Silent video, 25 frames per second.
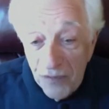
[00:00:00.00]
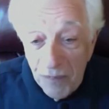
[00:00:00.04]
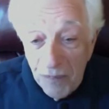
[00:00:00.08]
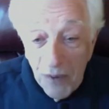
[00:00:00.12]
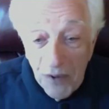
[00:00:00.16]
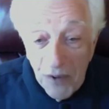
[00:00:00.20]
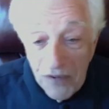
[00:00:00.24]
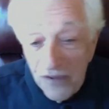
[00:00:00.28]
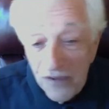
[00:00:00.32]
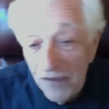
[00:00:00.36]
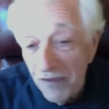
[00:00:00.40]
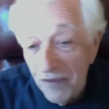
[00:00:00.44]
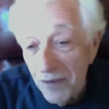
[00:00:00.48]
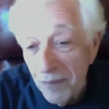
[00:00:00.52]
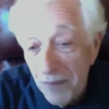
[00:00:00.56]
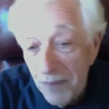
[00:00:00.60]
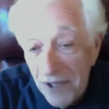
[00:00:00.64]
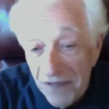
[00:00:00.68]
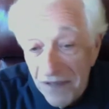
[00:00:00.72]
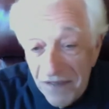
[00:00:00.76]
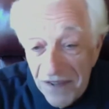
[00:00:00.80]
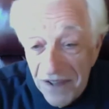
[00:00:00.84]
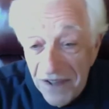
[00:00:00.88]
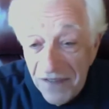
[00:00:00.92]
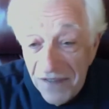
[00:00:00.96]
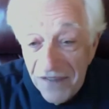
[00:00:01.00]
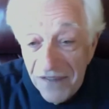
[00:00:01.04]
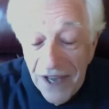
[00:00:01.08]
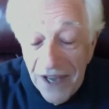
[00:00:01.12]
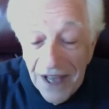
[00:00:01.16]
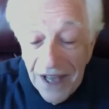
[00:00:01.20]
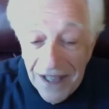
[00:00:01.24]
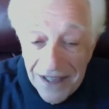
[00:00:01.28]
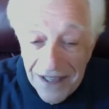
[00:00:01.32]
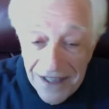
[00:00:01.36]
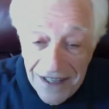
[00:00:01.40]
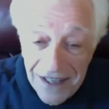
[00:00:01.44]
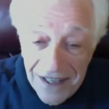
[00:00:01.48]
Most of them live in the
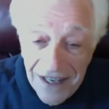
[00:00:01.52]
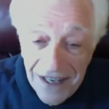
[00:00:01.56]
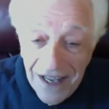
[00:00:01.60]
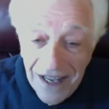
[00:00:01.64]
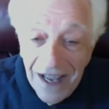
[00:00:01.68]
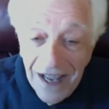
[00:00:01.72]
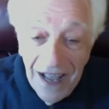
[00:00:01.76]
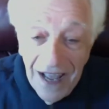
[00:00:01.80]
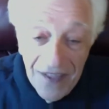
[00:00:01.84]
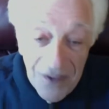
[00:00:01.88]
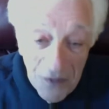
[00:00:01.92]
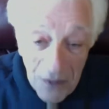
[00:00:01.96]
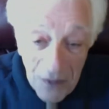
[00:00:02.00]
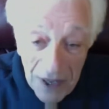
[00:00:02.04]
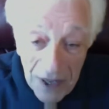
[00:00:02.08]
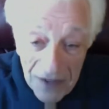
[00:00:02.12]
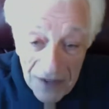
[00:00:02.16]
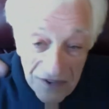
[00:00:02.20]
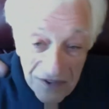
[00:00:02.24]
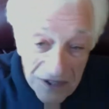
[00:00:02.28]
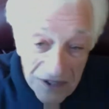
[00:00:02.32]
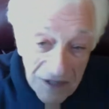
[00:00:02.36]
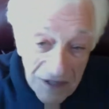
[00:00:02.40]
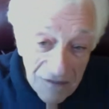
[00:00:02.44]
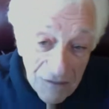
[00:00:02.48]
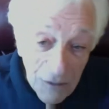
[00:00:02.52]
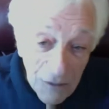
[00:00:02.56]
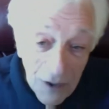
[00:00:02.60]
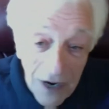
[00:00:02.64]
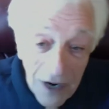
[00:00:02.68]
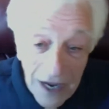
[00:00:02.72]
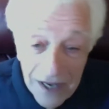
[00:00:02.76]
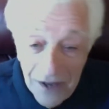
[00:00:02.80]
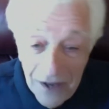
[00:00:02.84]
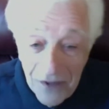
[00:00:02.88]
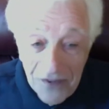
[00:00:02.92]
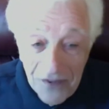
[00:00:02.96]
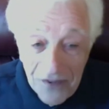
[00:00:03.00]
valley, and the rest live where
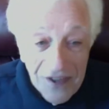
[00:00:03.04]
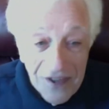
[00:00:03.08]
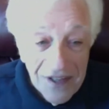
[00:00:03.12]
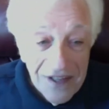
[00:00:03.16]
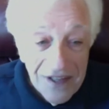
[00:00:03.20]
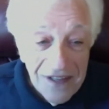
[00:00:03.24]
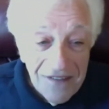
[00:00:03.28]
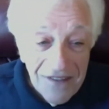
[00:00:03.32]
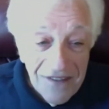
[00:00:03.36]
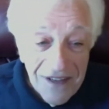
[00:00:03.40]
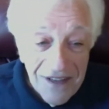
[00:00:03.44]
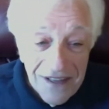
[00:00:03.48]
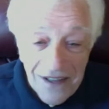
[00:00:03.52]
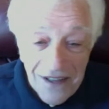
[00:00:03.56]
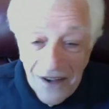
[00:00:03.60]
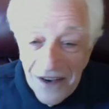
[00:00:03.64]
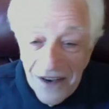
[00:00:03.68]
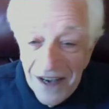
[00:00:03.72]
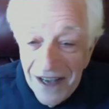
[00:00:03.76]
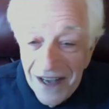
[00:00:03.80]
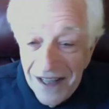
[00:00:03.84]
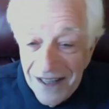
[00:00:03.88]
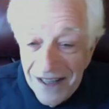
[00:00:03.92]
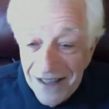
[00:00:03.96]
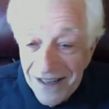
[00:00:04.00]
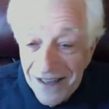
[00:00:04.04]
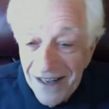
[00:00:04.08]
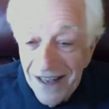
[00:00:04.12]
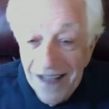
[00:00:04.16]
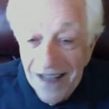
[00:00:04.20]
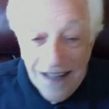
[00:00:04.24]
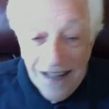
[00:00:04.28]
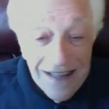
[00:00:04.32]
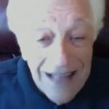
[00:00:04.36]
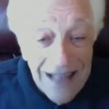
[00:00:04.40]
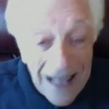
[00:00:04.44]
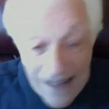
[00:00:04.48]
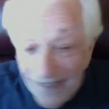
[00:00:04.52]
I used to live on Long Island.
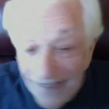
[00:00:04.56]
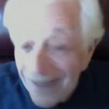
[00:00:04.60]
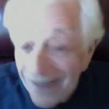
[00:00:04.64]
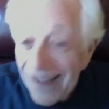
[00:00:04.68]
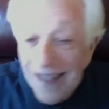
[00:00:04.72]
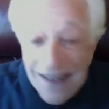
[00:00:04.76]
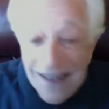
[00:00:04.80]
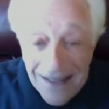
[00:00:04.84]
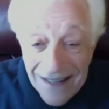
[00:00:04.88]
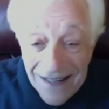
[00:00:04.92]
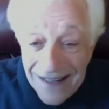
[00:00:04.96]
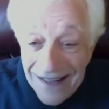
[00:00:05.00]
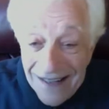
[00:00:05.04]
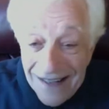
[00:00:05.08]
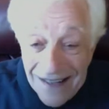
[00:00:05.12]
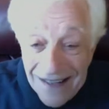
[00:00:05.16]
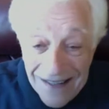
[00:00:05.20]
That's it.